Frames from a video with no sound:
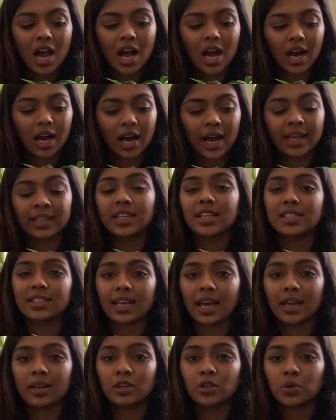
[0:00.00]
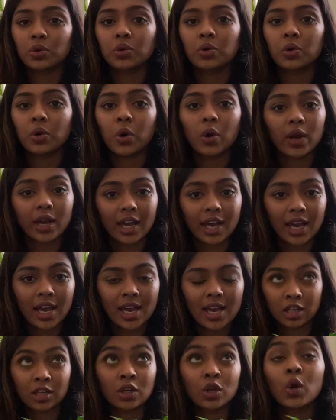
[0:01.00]
And this can do
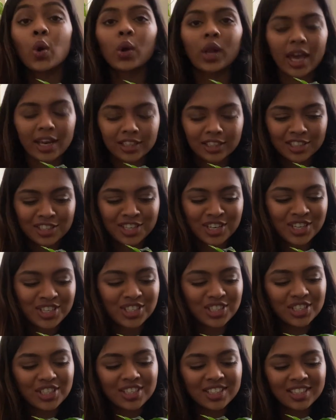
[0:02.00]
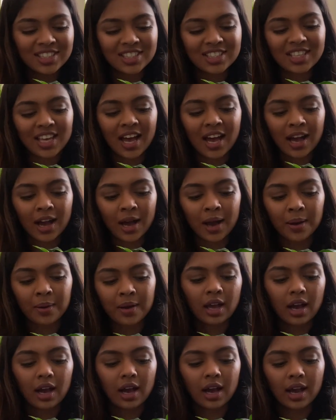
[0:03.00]
okay in low light conditions.
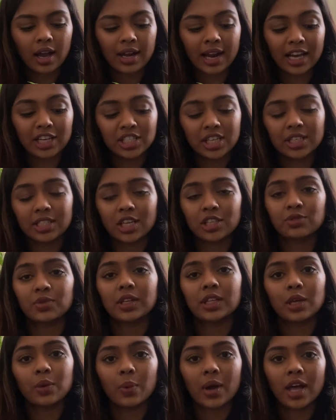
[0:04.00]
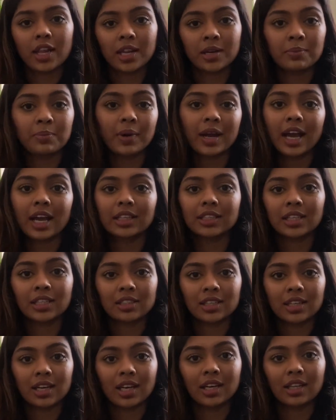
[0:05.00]
It actually does really well in bright
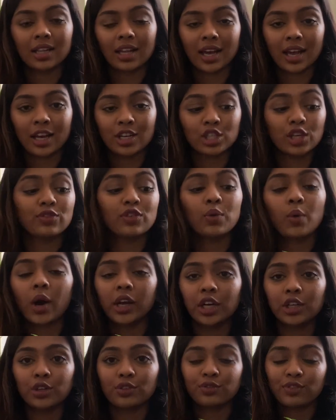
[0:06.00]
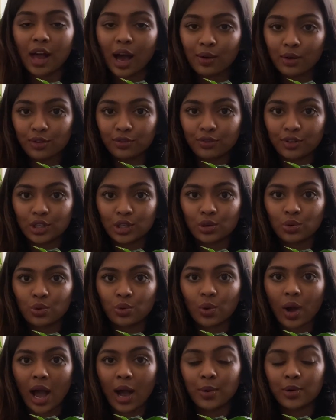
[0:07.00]
indirect light. So if you want it to flower for you,
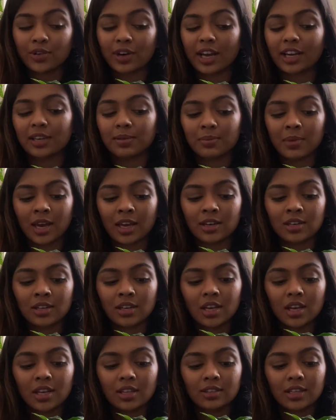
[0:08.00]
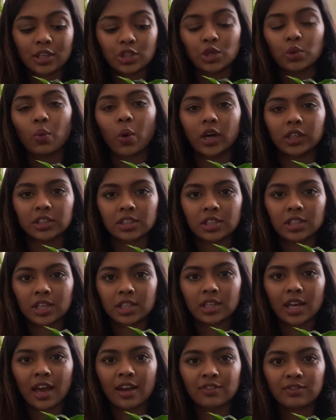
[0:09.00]
I would recommend that you water
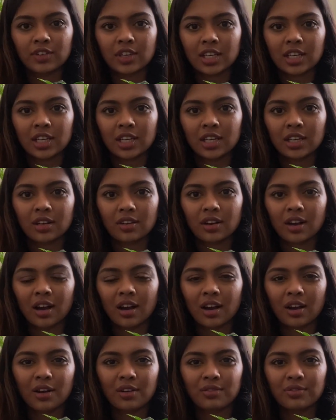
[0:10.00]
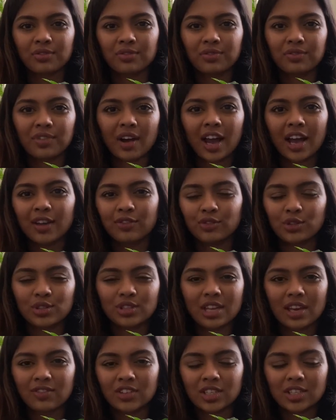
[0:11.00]
it every 5 to
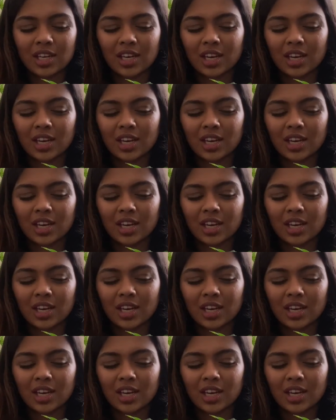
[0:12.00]
7